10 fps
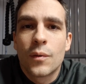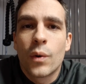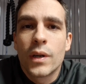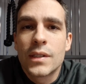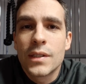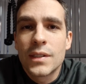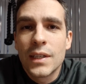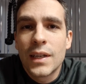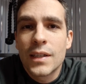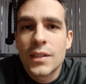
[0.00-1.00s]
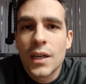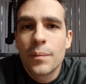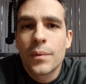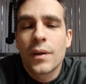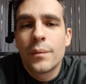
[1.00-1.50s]
Once the seed gets
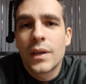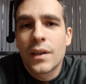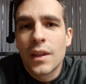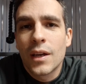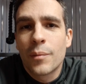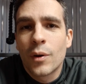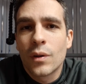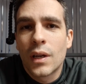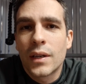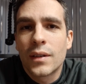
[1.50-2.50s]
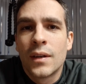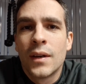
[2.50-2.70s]
up, then we can think about light.